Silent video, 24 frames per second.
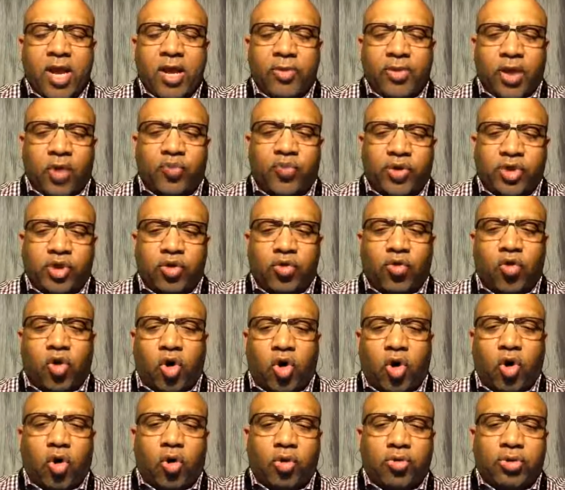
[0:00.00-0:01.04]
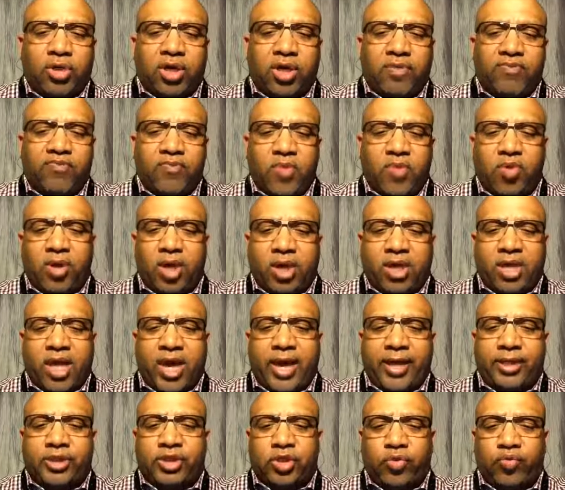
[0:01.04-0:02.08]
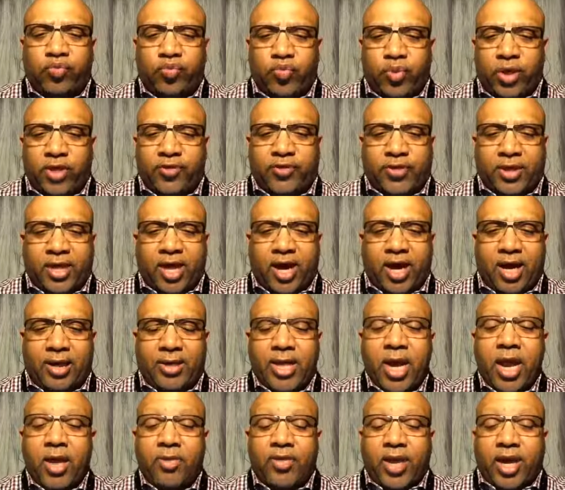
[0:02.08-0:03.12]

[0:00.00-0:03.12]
that when you hold communication with God,